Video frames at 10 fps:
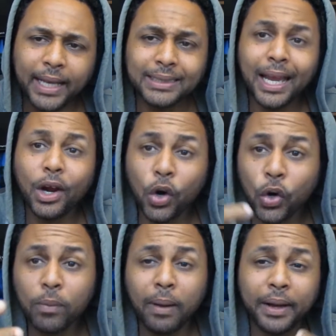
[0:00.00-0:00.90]
as I
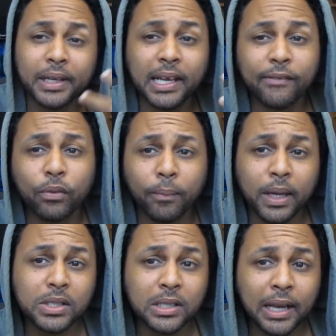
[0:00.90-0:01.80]
heard about the
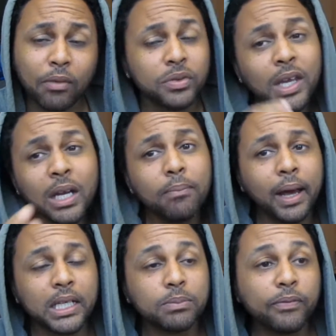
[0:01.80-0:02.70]
information, I was thinking
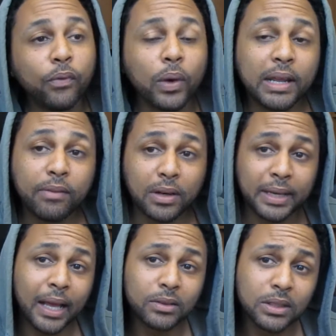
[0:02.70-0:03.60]
about this before they even
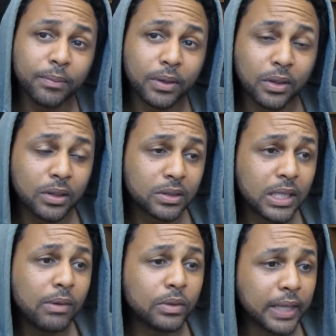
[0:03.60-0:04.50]
announced it because
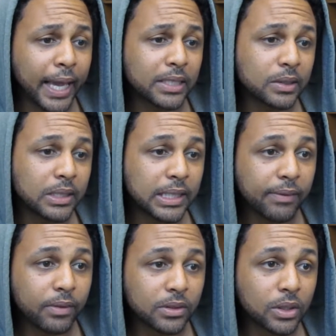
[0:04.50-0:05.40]
Steam was actually
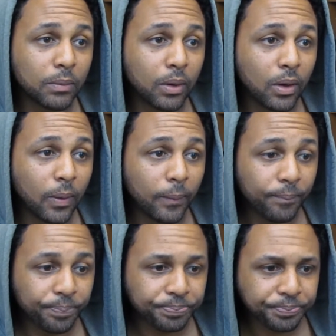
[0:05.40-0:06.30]
giving some
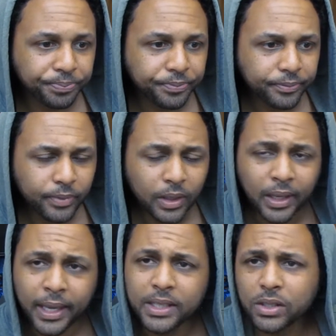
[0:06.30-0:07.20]
um,
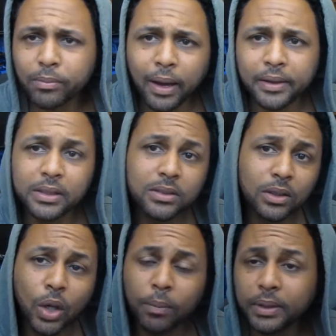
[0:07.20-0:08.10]
hints about this a
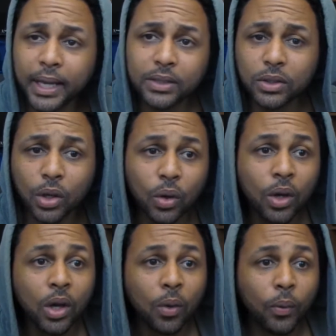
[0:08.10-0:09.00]
couple days ago
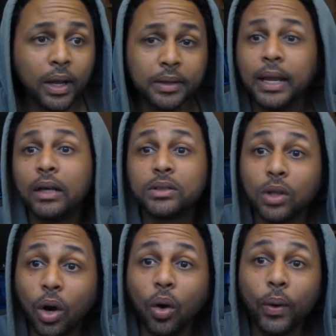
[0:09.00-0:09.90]
when they announced
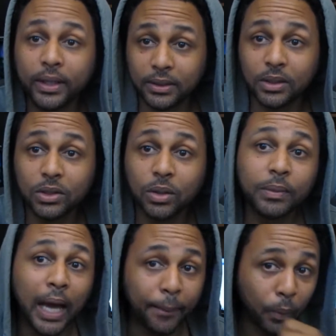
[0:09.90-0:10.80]
the OS system,
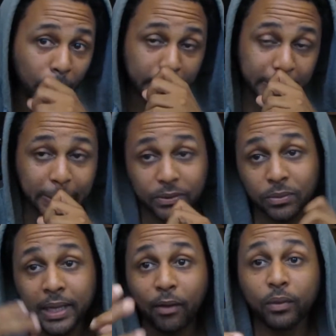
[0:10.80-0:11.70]
the operating
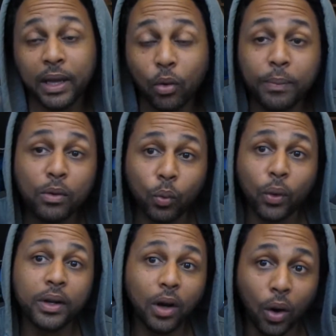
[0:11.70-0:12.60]
system that they would be
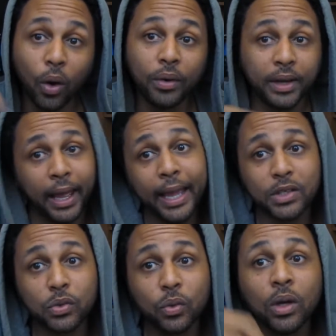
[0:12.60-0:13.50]
running on the
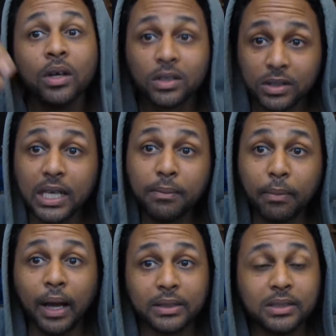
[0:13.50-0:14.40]
actual Steam
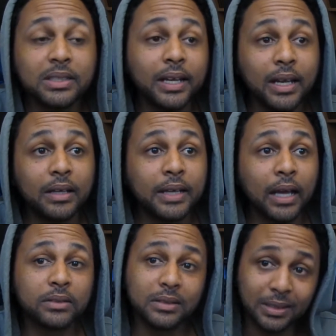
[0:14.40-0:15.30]
boxes that they
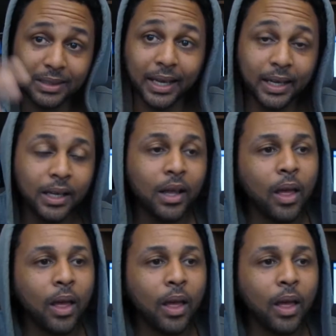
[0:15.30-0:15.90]
announced today.